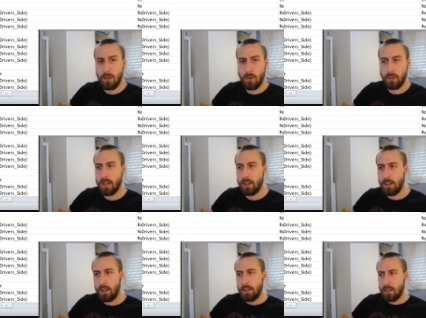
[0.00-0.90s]
Okay,
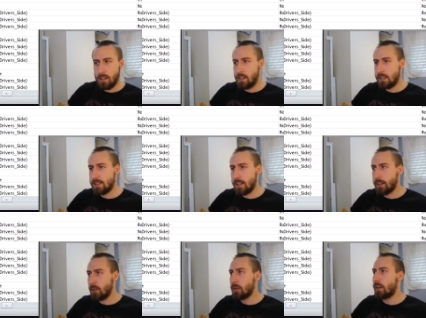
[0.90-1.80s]
let's take a
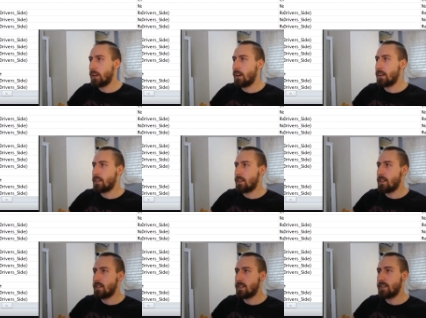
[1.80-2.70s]
look at
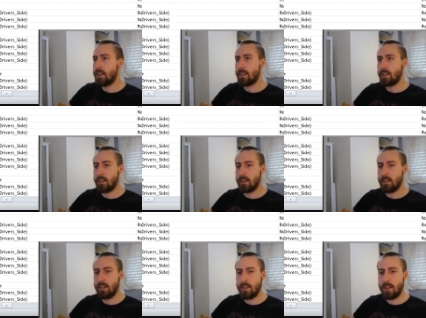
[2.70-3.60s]
this dataset.
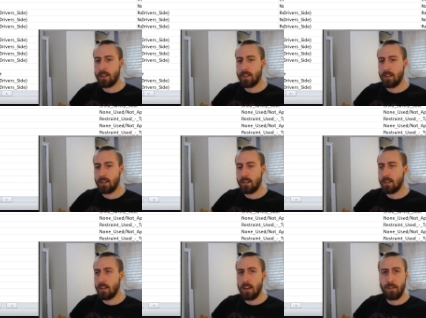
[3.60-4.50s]
This dataset is
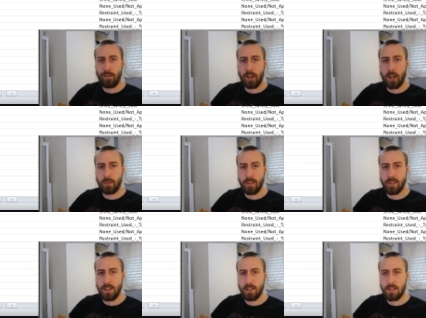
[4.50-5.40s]
the FARS
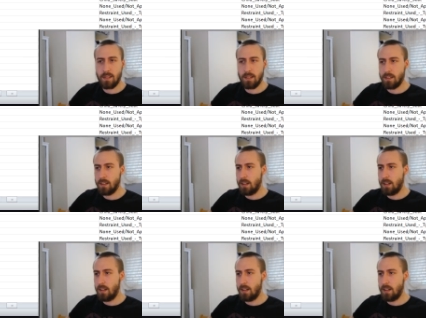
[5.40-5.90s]
dataset.